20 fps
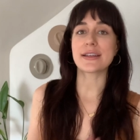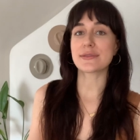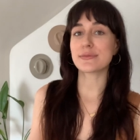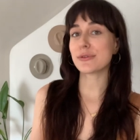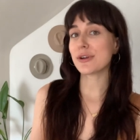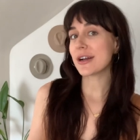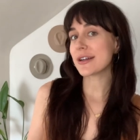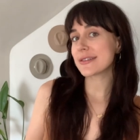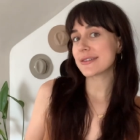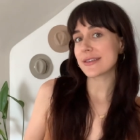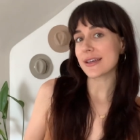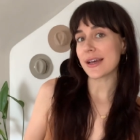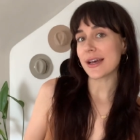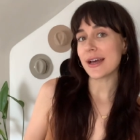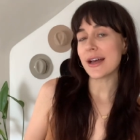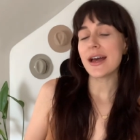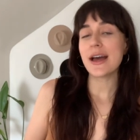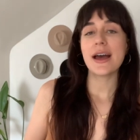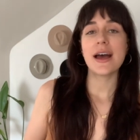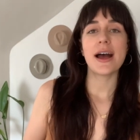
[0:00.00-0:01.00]
Esperanza.
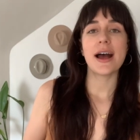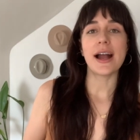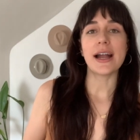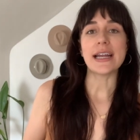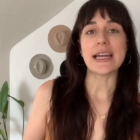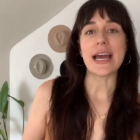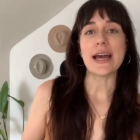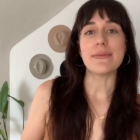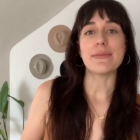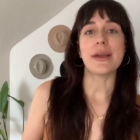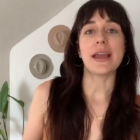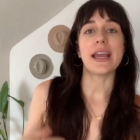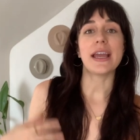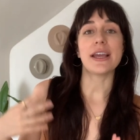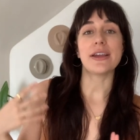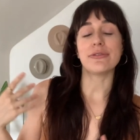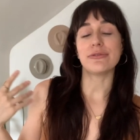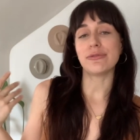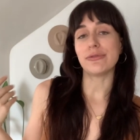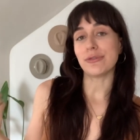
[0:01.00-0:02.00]
I am a